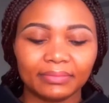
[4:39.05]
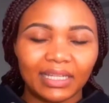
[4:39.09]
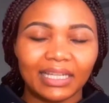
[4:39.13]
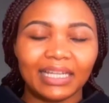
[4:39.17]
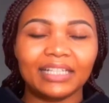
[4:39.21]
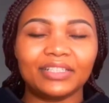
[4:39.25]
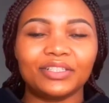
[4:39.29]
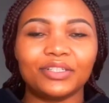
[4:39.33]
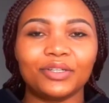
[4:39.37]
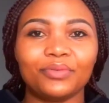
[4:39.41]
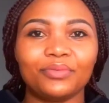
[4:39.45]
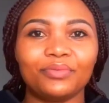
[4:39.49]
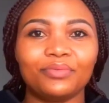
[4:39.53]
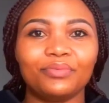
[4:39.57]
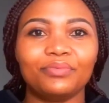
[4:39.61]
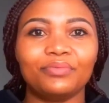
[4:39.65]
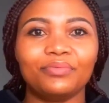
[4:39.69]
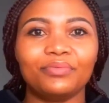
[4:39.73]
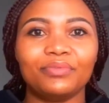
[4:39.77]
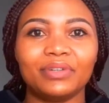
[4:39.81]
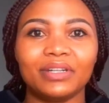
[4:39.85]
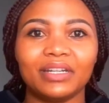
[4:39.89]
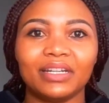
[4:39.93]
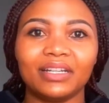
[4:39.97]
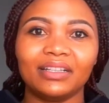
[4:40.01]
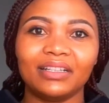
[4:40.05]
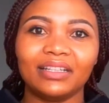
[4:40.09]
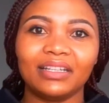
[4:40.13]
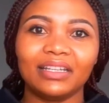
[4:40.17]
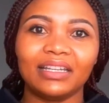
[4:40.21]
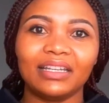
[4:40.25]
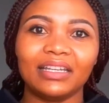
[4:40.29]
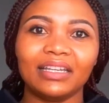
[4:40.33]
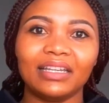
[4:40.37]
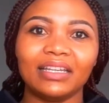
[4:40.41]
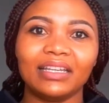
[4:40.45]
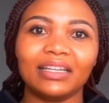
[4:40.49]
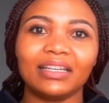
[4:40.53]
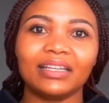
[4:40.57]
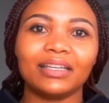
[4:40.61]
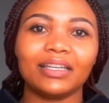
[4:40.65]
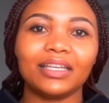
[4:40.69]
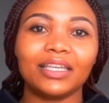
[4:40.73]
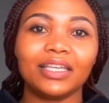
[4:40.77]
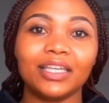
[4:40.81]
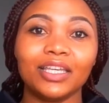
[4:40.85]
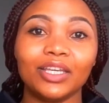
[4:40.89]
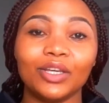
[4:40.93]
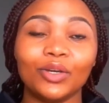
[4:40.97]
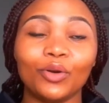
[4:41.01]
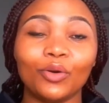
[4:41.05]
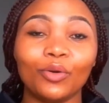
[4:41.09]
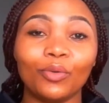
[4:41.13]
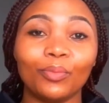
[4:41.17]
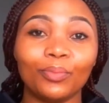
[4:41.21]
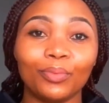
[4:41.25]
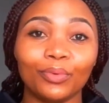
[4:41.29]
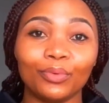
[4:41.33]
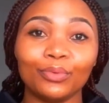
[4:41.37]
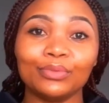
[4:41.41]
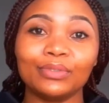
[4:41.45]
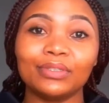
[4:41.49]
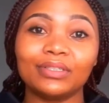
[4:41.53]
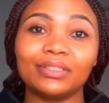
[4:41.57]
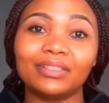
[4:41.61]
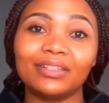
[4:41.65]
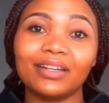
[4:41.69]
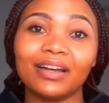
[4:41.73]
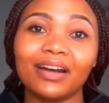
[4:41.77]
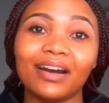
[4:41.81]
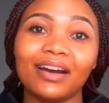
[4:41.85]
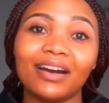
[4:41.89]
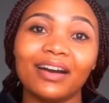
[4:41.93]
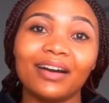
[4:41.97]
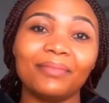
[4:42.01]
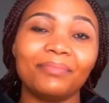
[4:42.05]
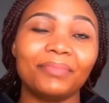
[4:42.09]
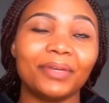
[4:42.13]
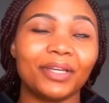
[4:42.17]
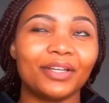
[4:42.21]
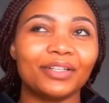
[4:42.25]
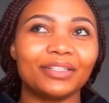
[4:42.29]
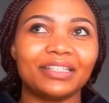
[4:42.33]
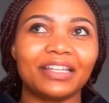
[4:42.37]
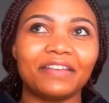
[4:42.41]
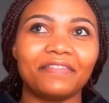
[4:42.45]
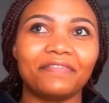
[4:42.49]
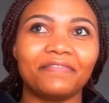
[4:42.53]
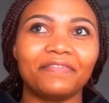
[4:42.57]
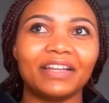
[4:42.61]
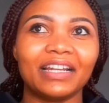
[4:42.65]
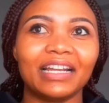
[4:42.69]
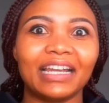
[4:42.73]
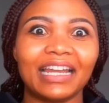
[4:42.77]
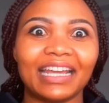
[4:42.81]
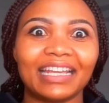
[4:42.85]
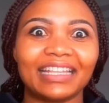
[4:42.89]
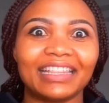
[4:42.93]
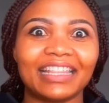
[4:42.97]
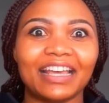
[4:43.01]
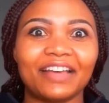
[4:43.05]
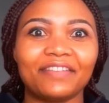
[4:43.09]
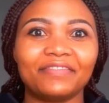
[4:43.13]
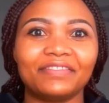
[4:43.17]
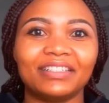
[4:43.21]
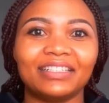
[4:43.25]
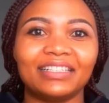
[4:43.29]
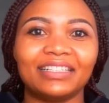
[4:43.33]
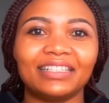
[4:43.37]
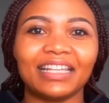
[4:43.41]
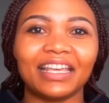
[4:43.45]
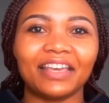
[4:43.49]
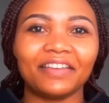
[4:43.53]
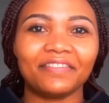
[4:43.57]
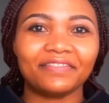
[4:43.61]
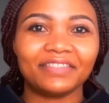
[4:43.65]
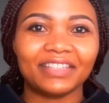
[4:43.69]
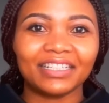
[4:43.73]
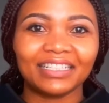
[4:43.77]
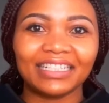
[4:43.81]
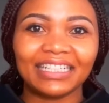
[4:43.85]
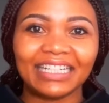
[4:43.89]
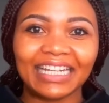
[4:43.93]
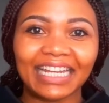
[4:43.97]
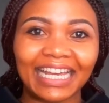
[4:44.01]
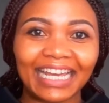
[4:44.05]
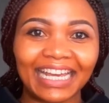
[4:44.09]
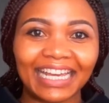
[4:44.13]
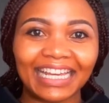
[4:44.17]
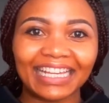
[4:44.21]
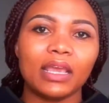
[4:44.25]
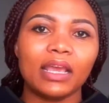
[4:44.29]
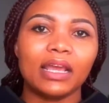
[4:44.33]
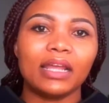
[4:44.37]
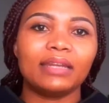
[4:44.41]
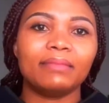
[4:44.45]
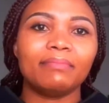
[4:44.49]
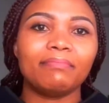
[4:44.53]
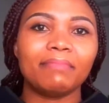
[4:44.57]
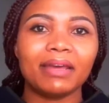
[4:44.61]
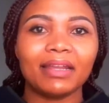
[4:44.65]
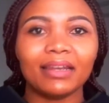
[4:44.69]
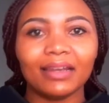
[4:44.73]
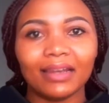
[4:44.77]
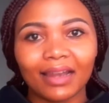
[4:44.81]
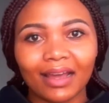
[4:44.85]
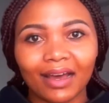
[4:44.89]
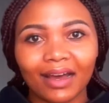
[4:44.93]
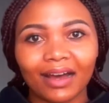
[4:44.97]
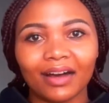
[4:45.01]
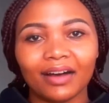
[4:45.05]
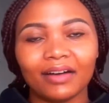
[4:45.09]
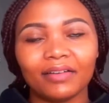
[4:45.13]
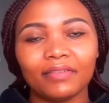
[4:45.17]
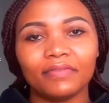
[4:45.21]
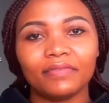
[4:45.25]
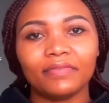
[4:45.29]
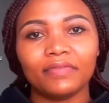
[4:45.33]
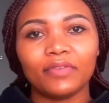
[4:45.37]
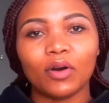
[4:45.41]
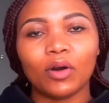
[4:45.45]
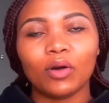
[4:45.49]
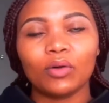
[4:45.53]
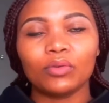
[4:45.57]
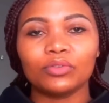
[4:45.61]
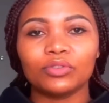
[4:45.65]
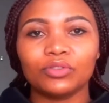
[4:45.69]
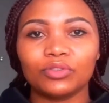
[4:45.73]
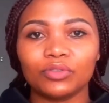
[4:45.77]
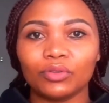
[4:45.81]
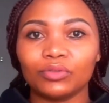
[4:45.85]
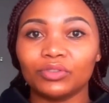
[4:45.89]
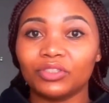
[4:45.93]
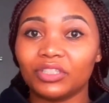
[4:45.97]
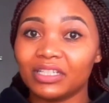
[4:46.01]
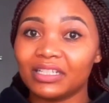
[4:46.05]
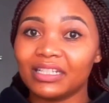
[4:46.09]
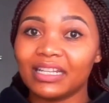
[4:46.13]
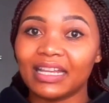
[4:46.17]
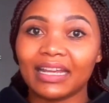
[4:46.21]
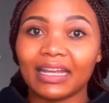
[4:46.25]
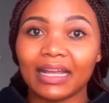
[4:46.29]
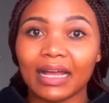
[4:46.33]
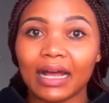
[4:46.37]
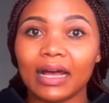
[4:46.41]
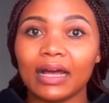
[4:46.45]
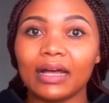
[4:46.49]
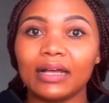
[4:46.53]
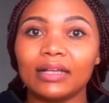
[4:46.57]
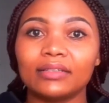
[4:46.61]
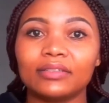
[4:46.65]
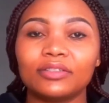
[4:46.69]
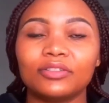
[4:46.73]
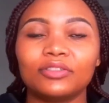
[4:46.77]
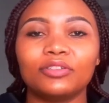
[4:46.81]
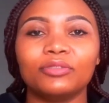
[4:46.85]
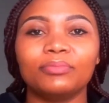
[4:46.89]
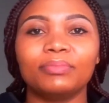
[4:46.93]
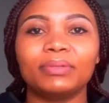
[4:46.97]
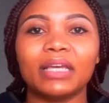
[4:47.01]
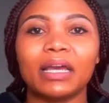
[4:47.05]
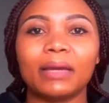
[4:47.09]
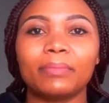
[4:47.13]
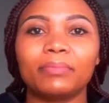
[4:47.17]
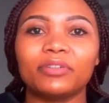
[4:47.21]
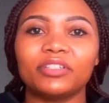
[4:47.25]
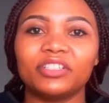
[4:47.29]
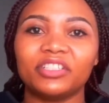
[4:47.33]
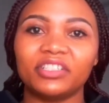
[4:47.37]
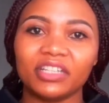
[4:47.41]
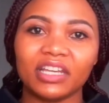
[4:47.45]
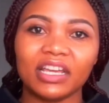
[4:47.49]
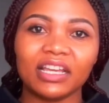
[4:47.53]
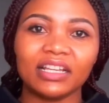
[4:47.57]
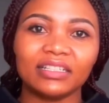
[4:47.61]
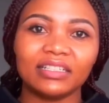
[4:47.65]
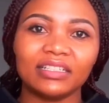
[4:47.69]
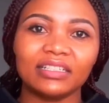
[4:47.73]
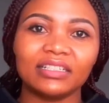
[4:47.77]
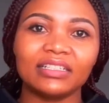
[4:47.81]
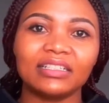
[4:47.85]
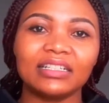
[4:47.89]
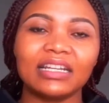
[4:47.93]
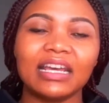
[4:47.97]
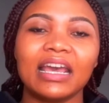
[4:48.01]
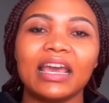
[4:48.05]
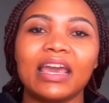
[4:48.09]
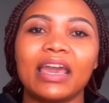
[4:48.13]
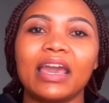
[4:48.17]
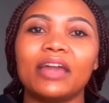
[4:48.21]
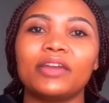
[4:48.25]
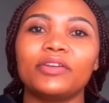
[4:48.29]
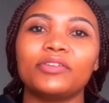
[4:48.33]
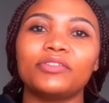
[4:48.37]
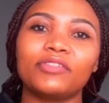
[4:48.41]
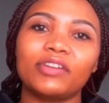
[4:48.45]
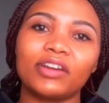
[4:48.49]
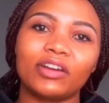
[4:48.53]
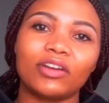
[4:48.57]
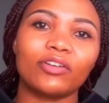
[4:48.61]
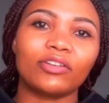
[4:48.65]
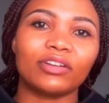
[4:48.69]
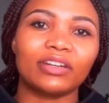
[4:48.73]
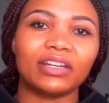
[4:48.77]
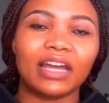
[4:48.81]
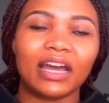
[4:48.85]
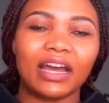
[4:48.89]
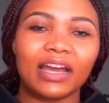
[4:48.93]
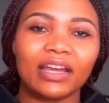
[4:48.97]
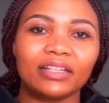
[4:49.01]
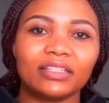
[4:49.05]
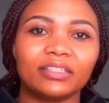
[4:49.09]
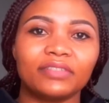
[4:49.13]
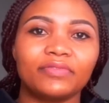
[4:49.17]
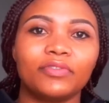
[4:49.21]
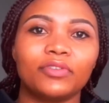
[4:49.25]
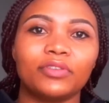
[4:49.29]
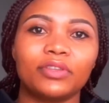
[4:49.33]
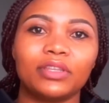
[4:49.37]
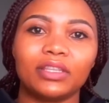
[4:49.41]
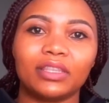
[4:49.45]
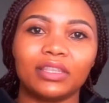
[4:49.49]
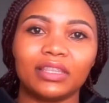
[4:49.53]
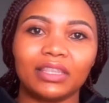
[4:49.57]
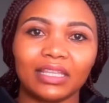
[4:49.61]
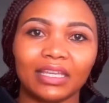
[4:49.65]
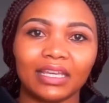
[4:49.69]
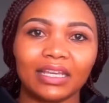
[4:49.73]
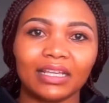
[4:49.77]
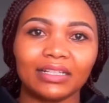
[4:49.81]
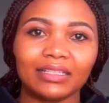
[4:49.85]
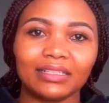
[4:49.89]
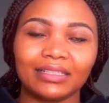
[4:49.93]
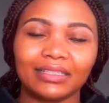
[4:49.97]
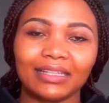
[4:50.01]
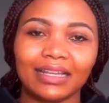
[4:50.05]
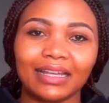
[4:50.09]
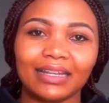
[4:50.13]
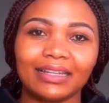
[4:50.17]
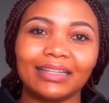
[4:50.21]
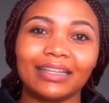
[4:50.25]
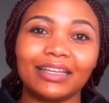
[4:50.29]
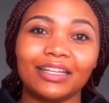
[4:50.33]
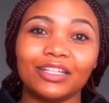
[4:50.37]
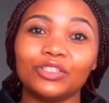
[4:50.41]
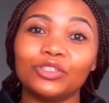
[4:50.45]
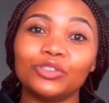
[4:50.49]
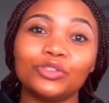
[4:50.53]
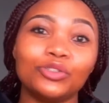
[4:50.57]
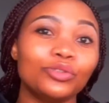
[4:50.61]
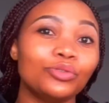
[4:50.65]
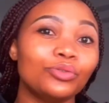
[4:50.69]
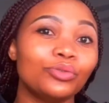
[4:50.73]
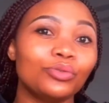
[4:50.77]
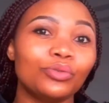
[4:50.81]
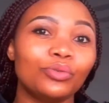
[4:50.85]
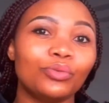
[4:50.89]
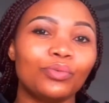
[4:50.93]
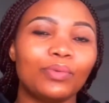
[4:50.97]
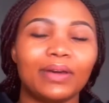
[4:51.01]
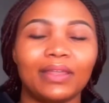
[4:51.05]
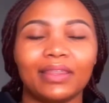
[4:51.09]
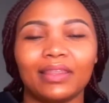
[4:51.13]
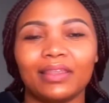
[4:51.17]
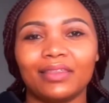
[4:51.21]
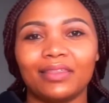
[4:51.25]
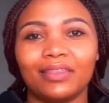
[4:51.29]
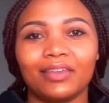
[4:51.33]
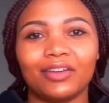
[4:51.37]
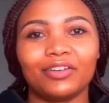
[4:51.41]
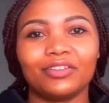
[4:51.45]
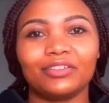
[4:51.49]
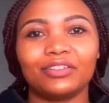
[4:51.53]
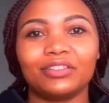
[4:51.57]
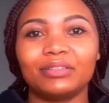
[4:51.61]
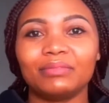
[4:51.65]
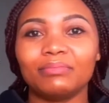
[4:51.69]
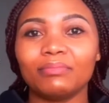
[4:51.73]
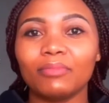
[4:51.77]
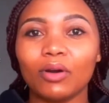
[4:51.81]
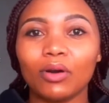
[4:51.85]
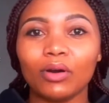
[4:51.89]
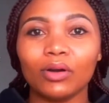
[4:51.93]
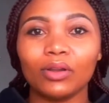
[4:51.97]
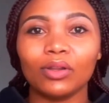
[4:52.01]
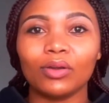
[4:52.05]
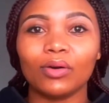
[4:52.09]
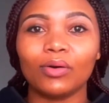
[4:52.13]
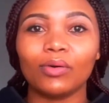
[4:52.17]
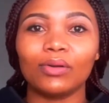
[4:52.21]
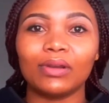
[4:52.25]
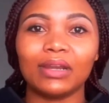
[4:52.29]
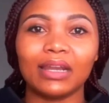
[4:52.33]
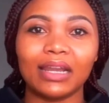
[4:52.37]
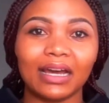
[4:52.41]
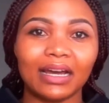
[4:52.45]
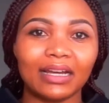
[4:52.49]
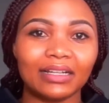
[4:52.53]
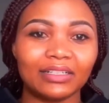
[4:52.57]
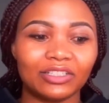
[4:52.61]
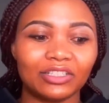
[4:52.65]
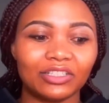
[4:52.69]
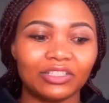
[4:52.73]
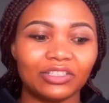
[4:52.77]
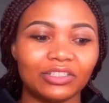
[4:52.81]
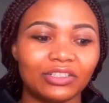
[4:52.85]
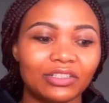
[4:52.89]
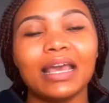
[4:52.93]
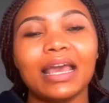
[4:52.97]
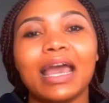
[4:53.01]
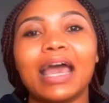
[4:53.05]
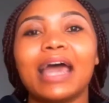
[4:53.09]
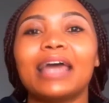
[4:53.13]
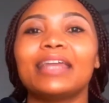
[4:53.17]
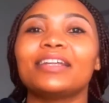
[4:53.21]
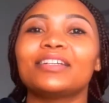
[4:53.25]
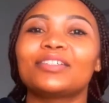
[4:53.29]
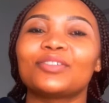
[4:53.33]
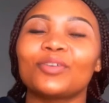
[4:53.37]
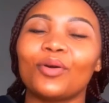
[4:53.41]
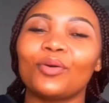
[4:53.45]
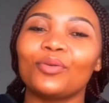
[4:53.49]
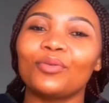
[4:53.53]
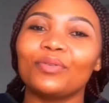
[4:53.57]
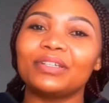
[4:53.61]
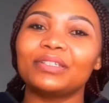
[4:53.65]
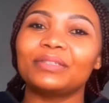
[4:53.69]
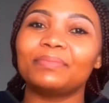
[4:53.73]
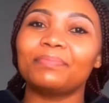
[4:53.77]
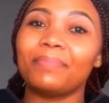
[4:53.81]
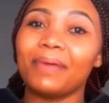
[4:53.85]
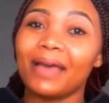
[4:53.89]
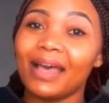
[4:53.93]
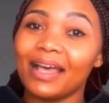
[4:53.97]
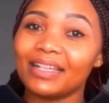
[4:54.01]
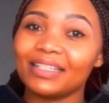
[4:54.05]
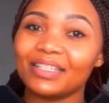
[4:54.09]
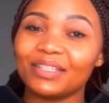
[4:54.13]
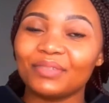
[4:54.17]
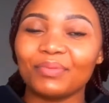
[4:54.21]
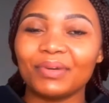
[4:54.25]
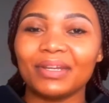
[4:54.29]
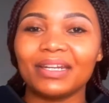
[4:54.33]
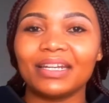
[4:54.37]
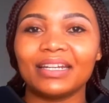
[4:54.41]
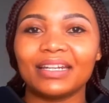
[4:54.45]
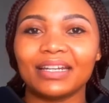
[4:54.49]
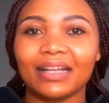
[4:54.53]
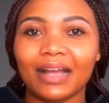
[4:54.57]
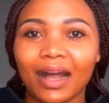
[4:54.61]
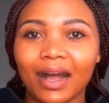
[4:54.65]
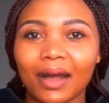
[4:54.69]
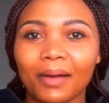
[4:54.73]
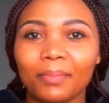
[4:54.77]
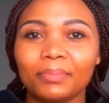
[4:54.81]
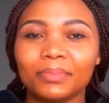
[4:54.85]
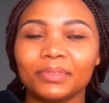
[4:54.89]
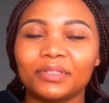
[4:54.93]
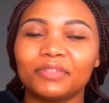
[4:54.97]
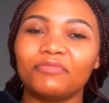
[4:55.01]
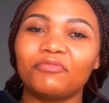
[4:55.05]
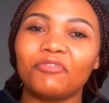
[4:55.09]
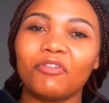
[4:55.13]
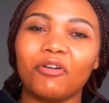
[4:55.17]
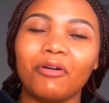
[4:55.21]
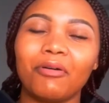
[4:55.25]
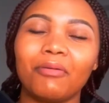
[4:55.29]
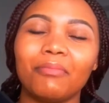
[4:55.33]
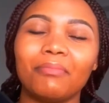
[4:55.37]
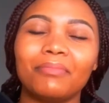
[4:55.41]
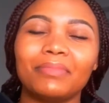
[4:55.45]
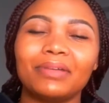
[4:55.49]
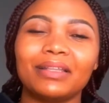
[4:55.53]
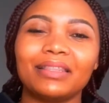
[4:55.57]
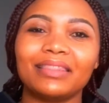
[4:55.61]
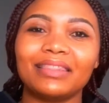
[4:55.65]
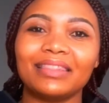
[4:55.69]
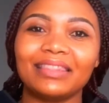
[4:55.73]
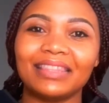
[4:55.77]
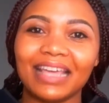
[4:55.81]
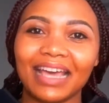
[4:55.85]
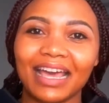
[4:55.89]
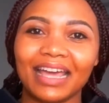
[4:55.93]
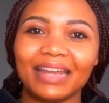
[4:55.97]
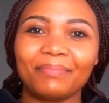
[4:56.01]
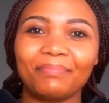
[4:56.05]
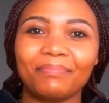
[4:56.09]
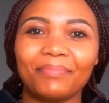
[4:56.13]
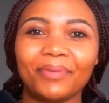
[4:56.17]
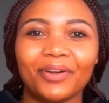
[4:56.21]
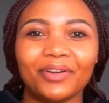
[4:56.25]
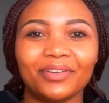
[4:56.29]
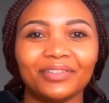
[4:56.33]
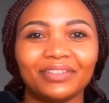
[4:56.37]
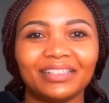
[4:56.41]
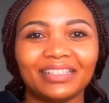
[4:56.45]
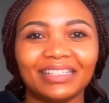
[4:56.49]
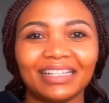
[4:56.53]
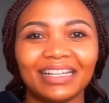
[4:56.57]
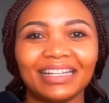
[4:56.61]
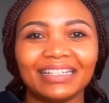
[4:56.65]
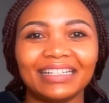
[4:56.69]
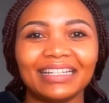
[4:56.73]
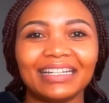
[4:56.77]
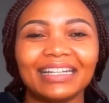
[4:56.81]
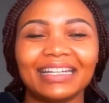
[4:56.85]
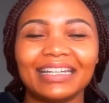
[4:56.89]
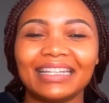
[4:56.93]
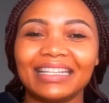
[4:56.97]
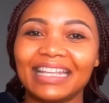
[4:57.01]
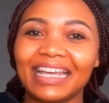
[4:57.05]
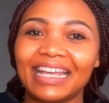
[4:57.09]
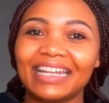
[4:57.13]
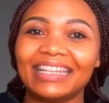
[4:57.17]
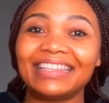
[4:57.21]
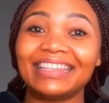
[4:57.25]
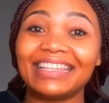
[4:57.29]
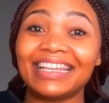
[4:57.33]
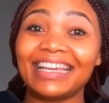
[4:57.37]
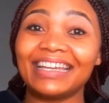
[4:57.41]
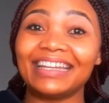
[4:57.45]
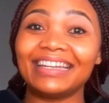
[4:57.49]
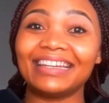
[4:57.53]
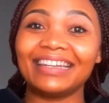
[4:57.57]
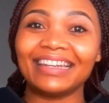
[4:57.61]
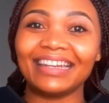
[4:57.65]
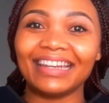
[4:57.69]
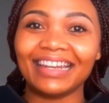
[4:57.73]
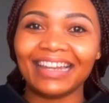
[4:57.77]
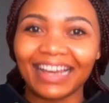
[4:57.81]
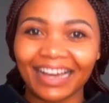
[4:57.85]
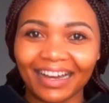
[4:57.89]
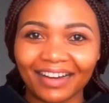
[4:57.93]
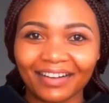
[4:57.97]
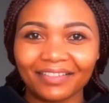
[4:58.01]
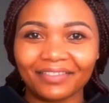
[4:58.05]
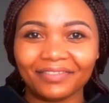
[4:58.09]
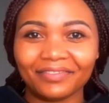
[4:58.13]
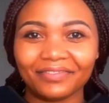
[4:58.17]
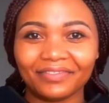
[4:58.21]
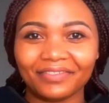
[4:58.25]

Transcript: It's a really ego booster because they feel like they have saved the day. Men love also, just like us, to be appreciated and recognized for the things that they do, whether they're small or large. And it's always best when it comes from that person that they love.